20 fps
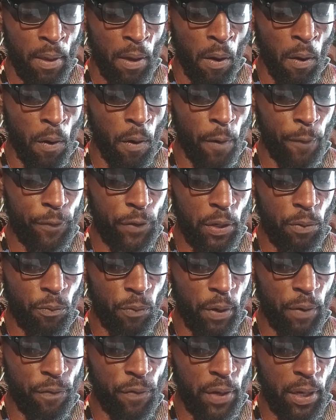often
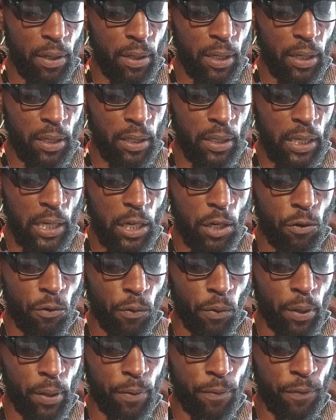revealing
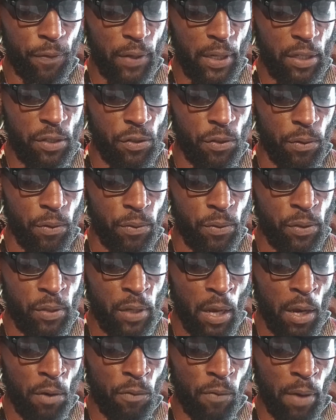Negroid features
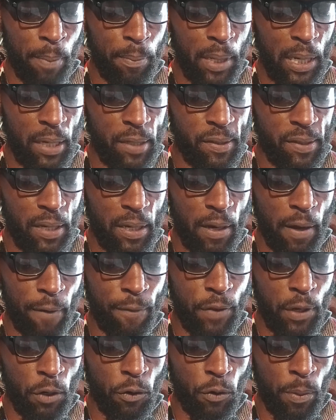reminiscent
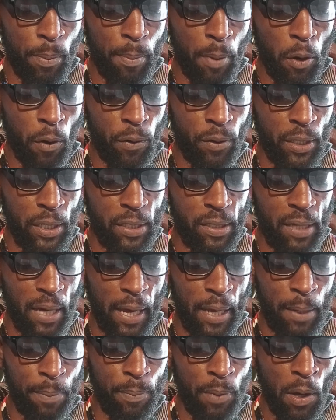of the Grimaldi
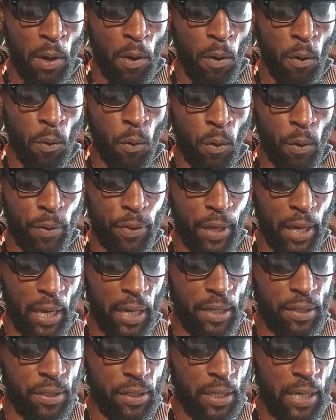type or the
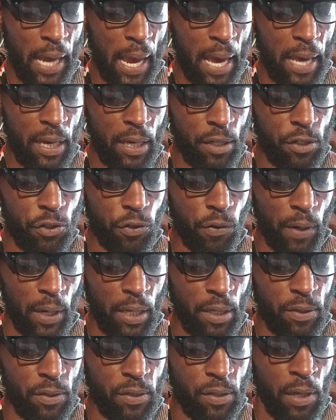Asiatic
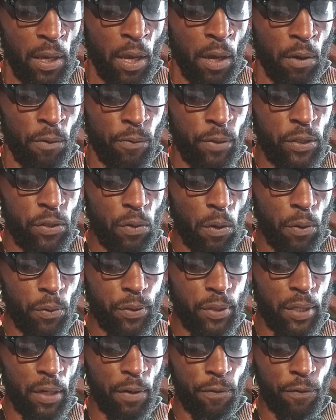traits,
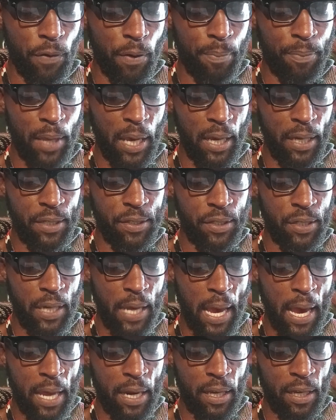resulting from the
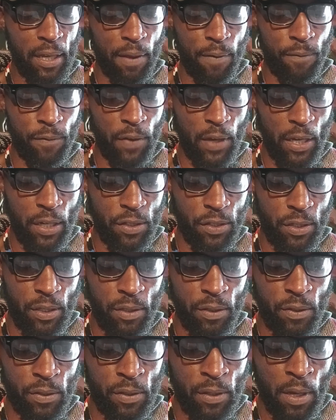Asiatic
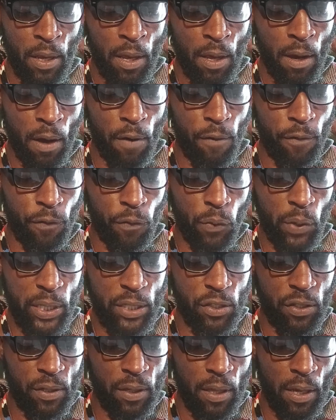invasions, of
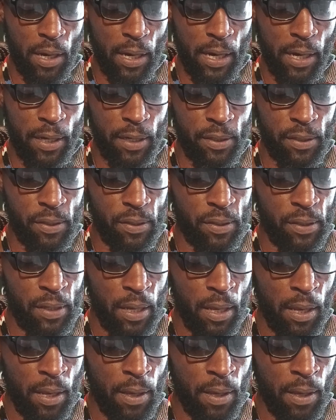which the Huns